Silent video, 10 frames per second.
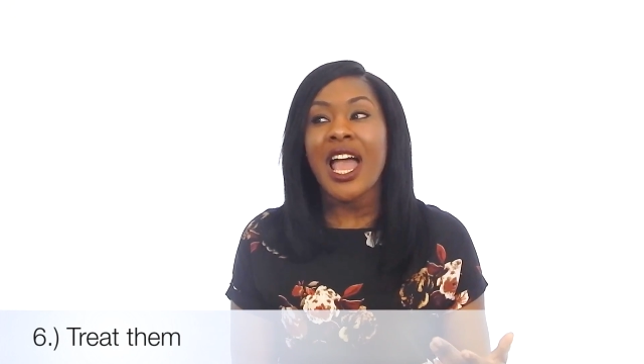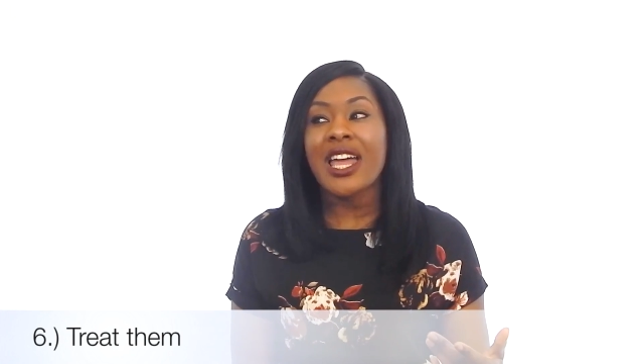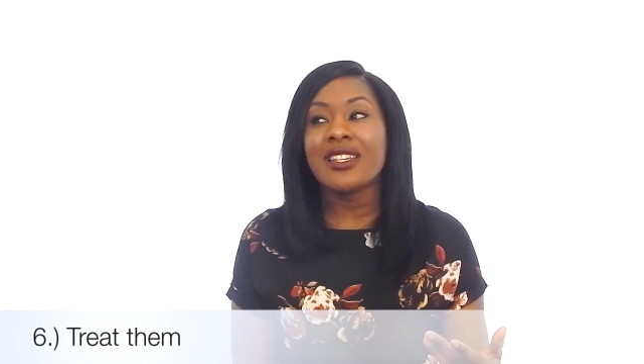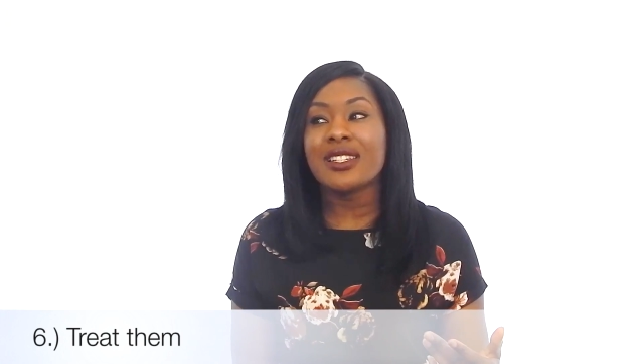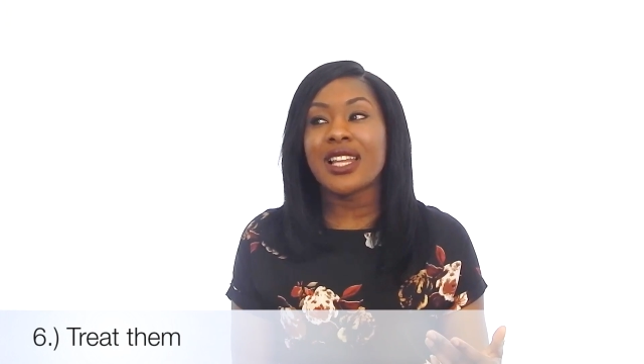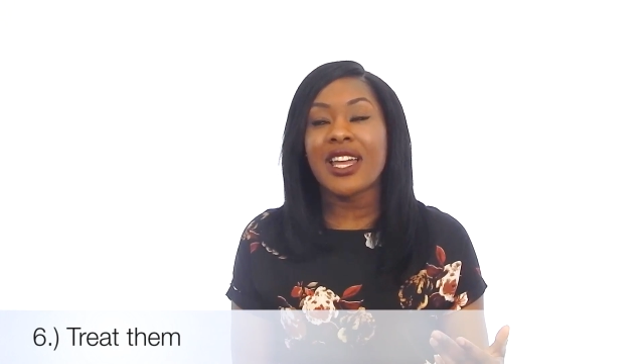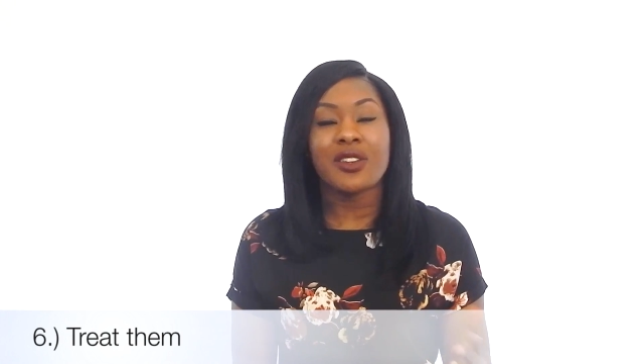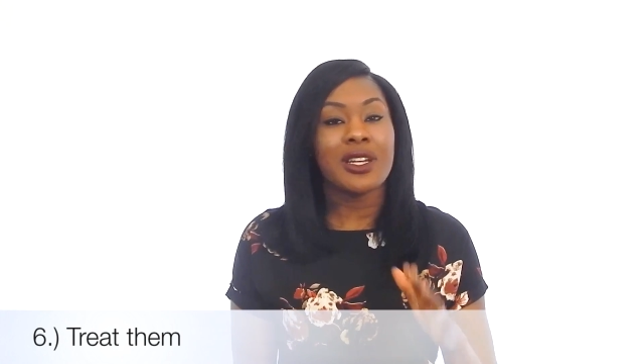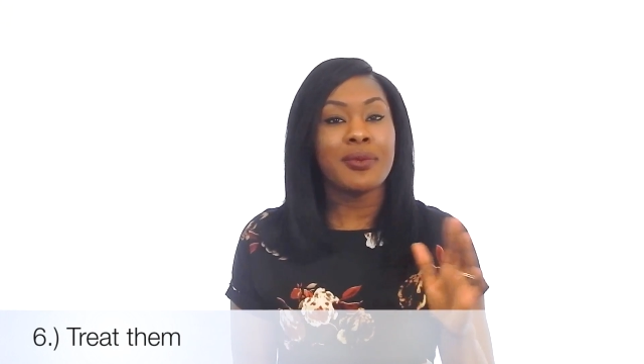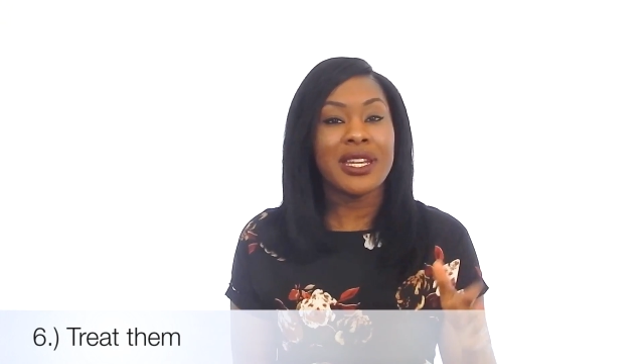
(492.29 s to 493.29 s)
And like,
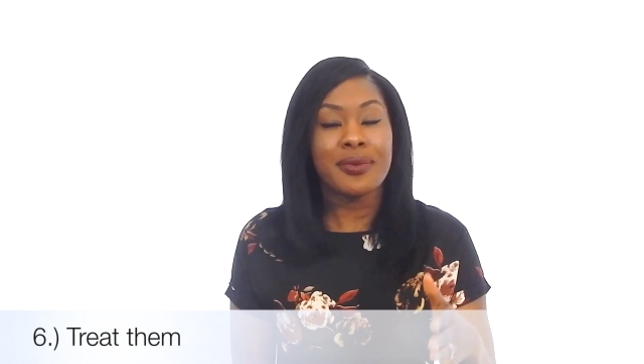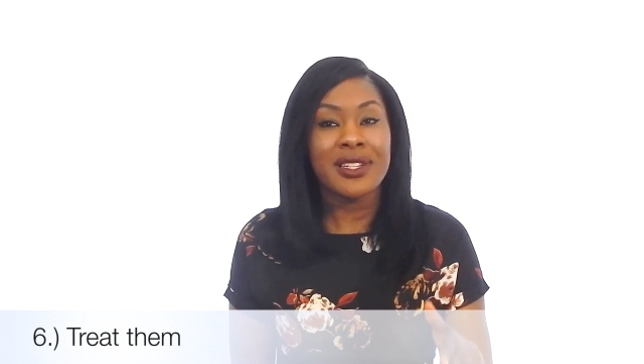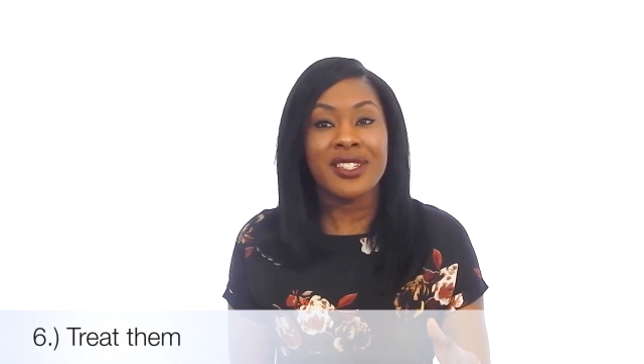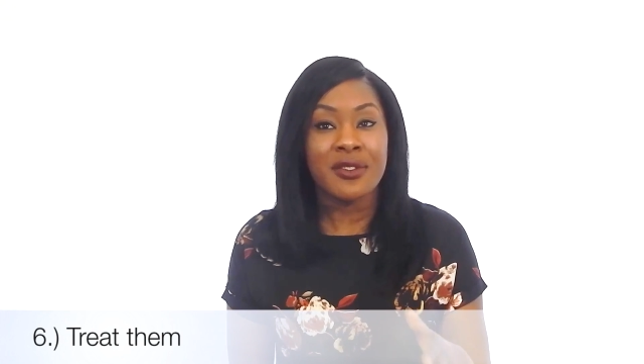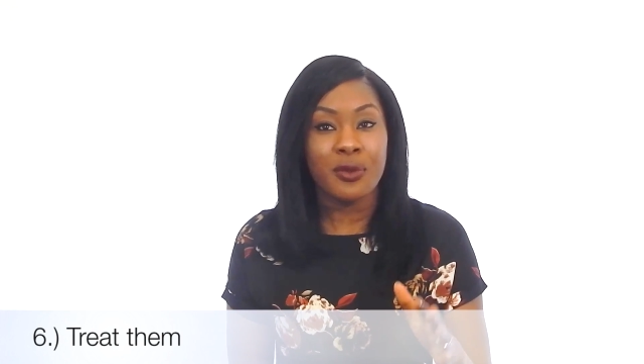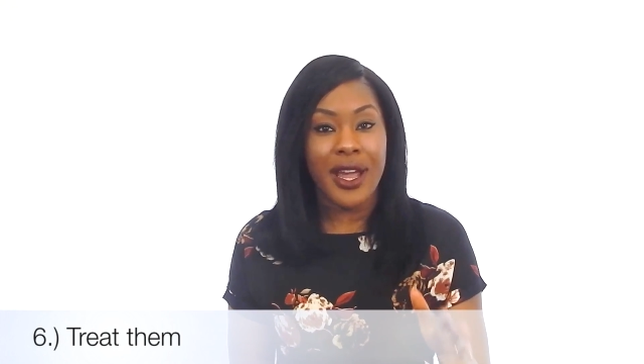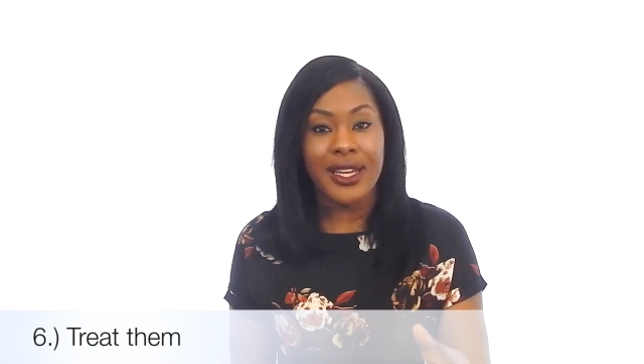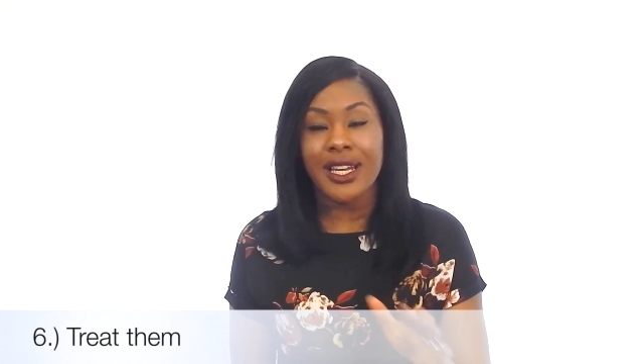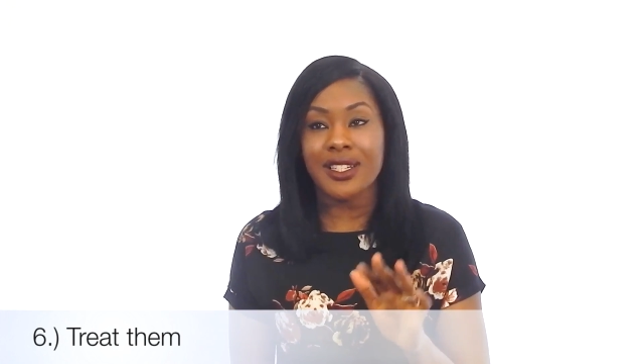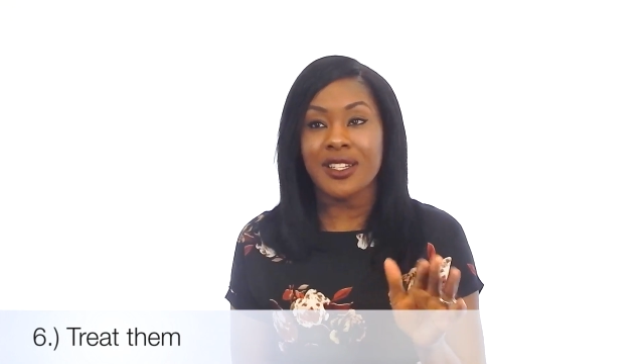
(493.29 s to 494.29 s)
not in a manipulative
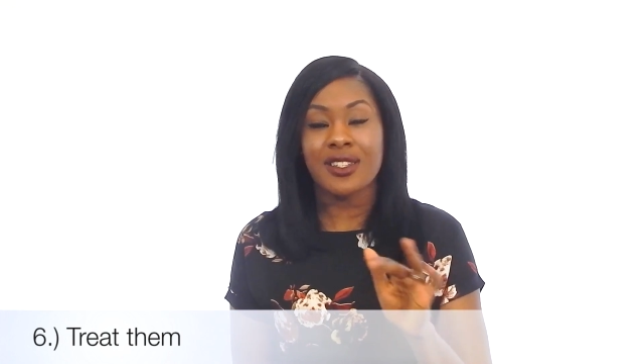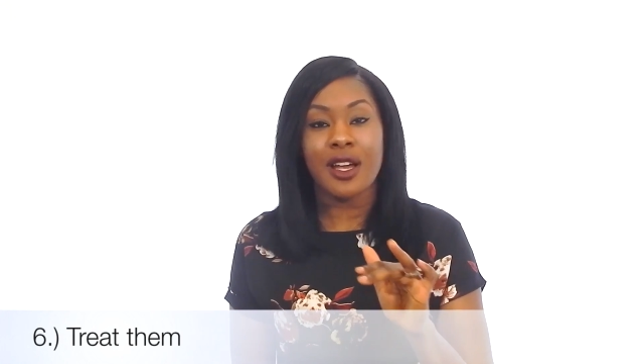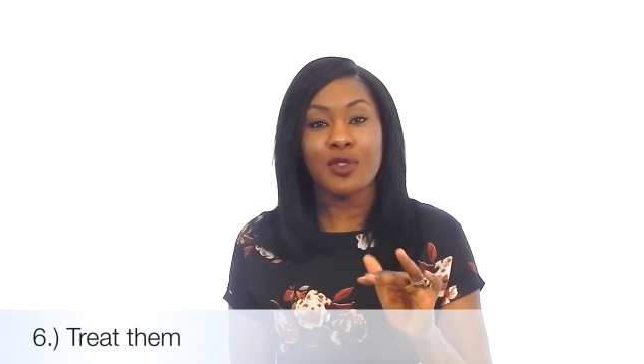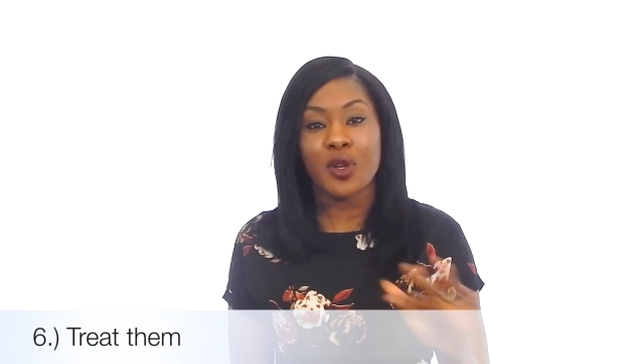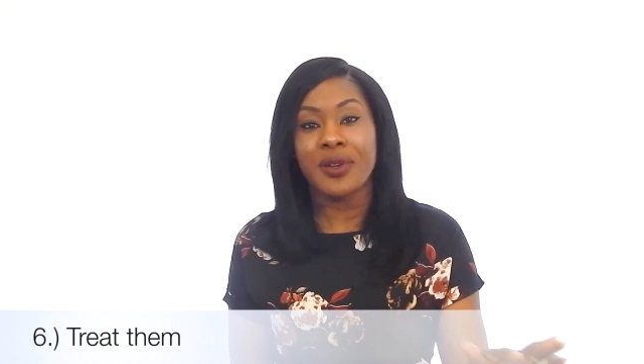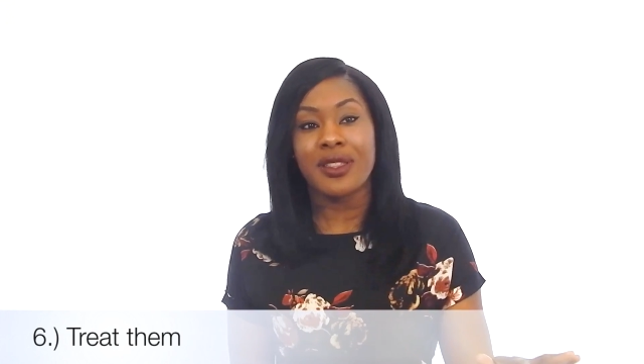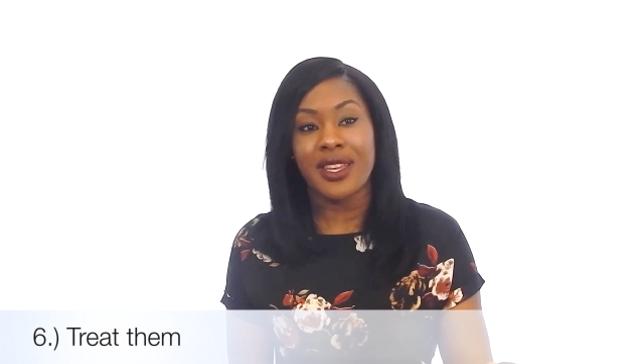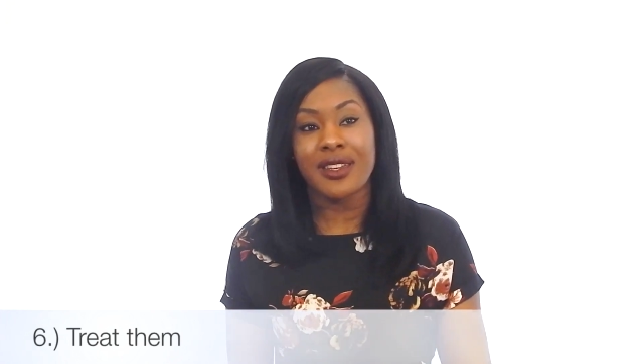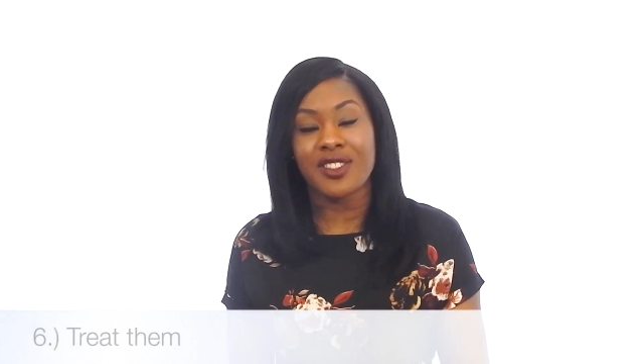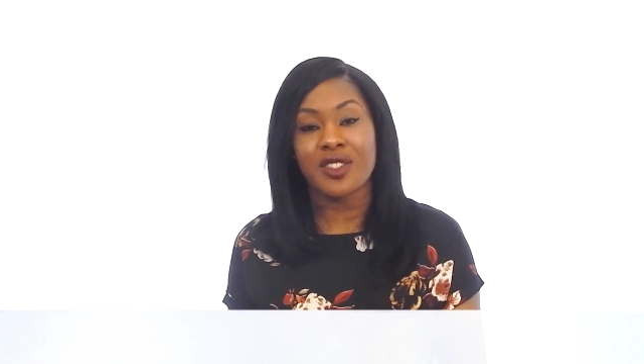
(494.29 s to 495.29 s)
way. Like, don't start dropping
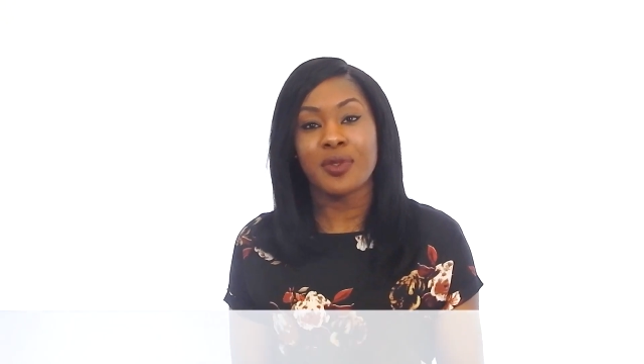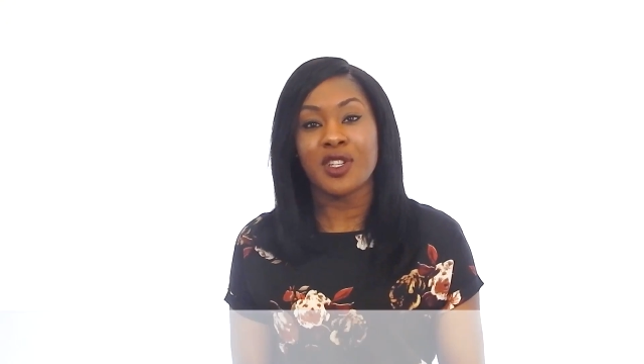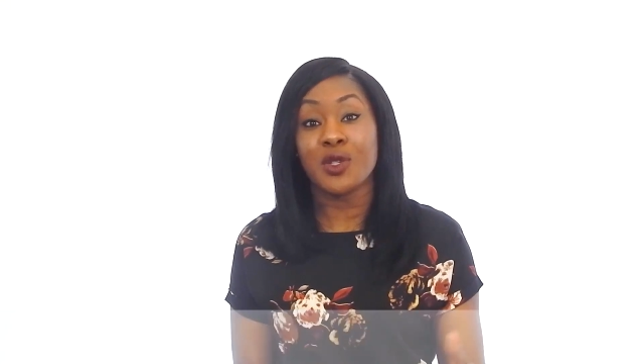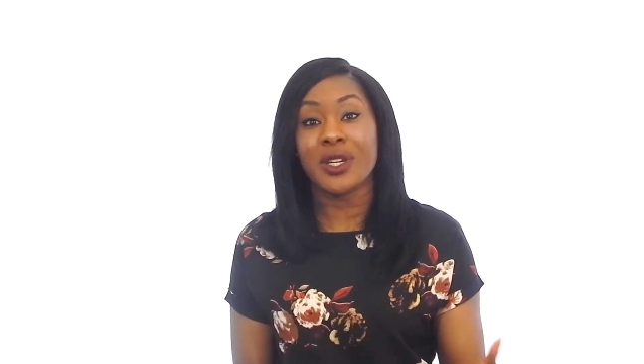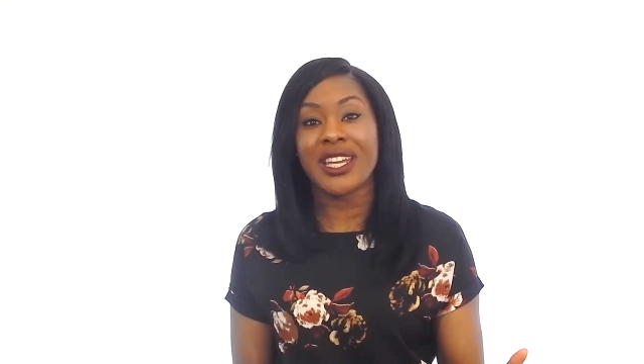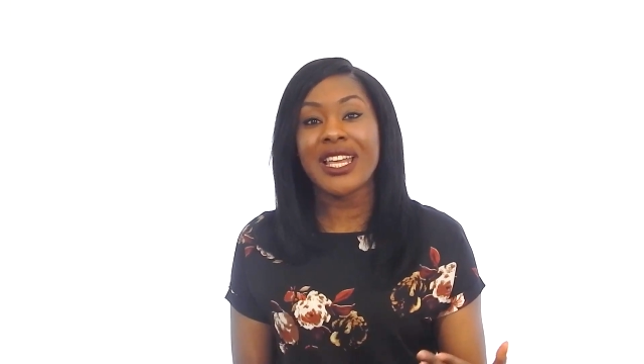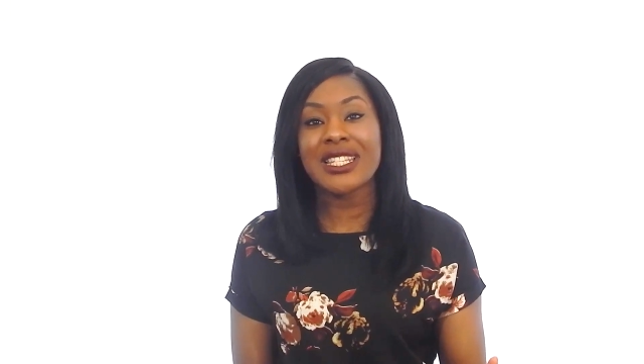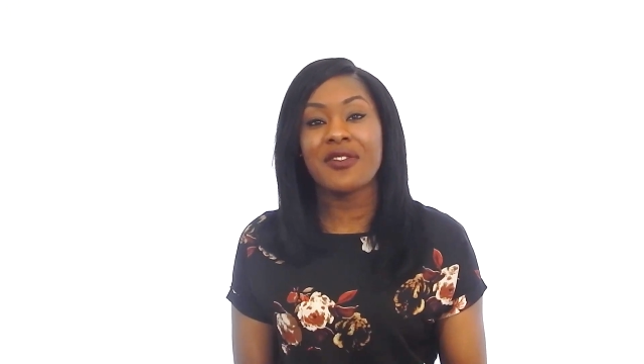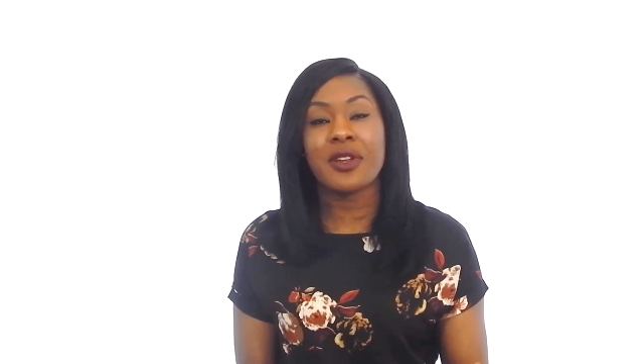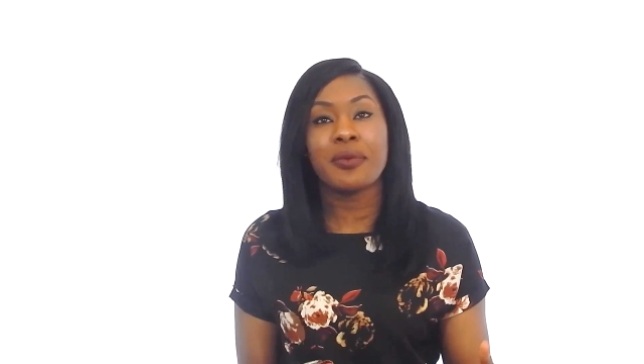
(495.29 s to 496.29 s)
things just because you want to
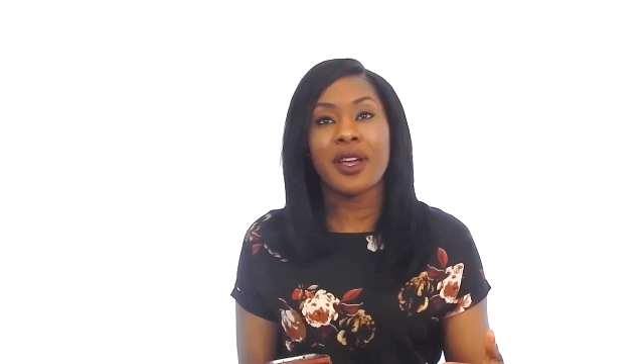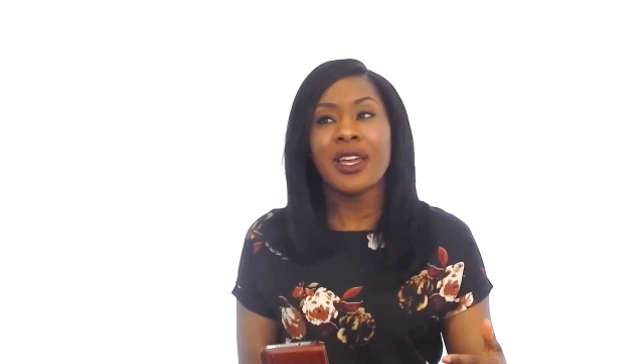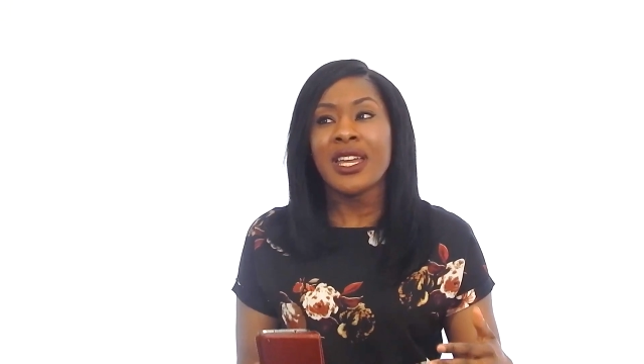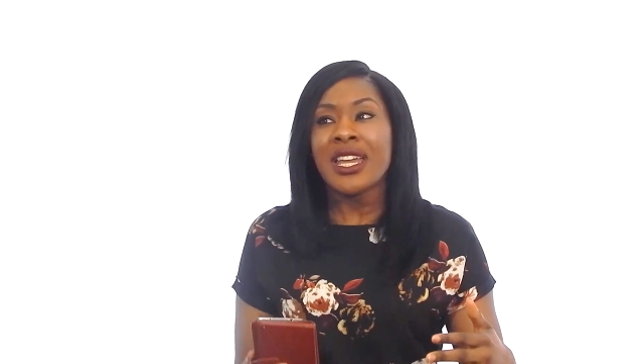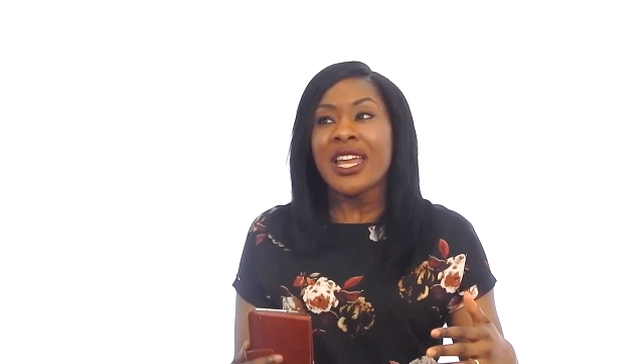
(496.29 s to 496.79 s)
get something. But